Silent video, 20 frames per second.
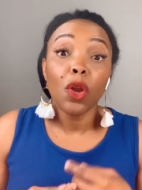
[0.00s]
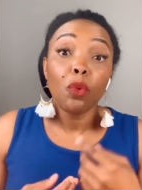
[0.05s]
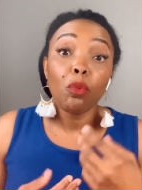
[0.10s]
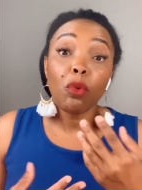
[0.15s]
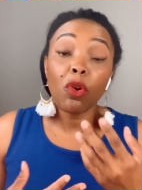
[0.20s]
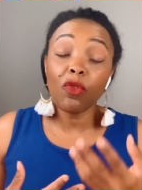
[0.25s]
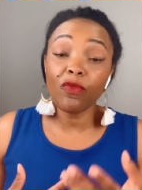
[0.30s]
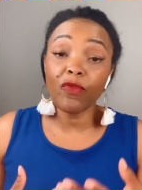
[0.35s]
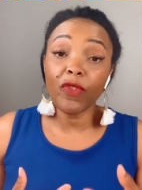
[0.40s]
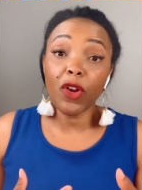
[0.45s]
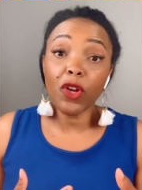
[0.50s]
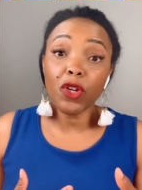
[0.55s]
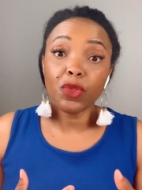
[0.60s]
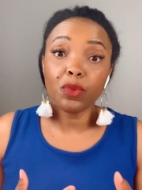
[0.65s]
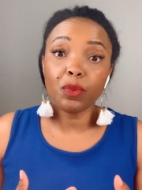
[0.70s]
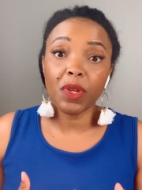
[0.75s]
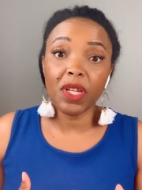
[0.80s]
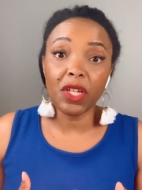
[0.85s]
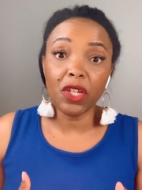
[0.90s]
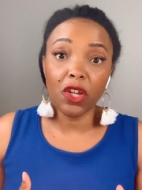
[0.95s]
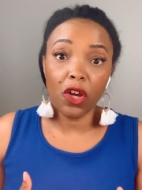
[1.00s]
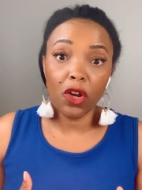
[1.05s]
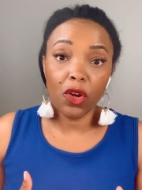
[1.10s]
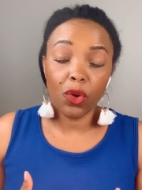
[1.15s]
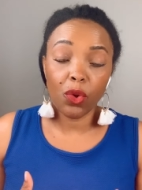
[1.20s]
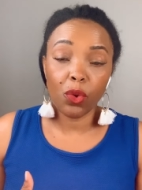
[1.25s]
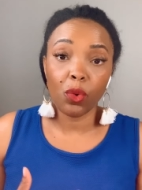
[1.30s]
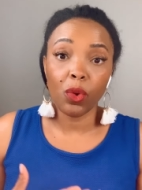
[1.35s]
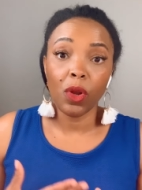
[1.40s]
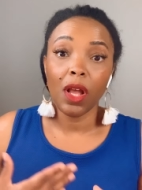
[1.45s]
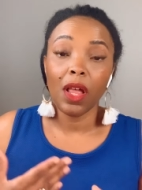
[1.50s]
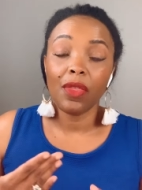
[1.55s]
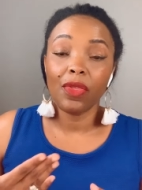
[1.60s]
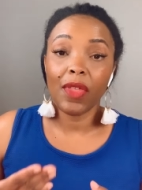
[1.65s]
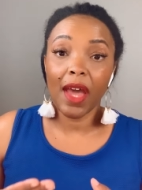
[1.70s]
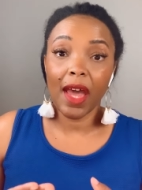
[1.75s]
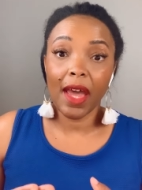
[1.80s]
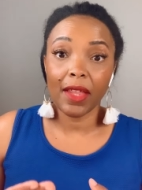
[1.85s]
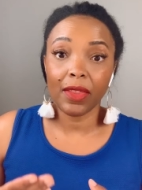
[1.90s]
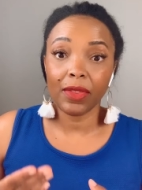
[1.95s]
Well, first, we know
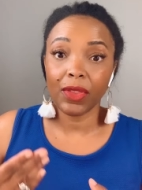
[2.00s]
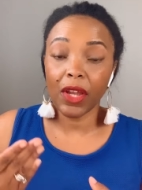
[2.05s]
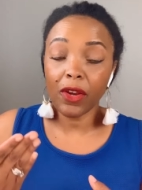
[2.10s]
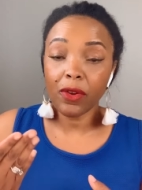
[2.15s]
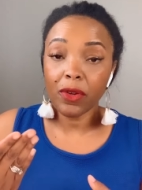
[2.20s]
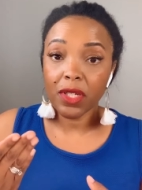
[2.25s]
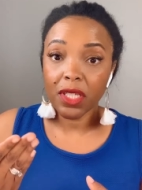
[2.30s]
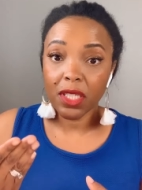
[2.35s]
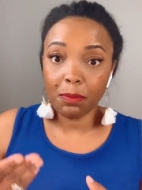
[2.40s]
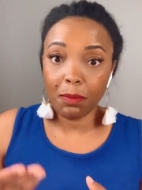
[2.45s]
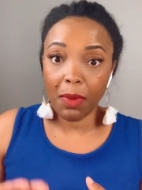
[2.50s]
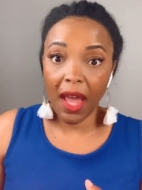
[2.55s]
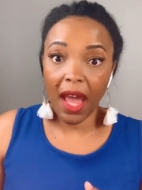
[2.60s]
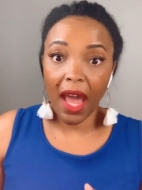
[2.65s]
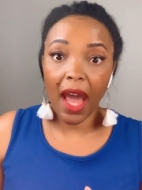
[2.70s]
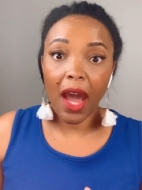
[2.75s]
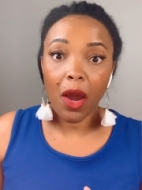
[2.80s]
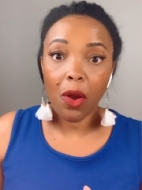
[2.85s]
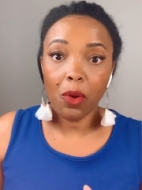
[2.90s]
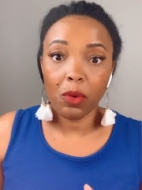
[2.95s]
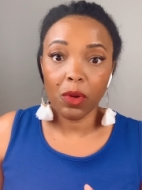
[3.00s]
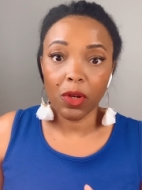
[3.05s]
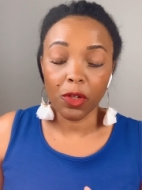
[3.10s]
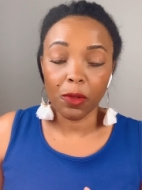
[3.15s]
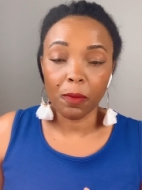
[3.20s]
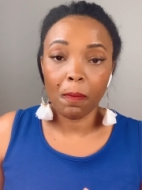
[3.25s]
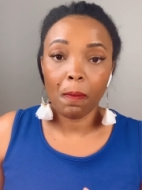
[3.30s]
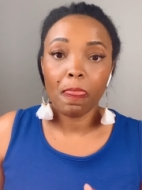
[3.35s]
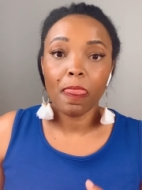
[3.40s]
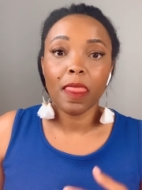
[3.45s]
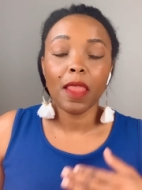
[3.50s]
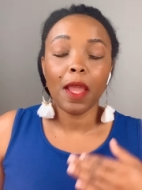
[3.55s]
that there is power.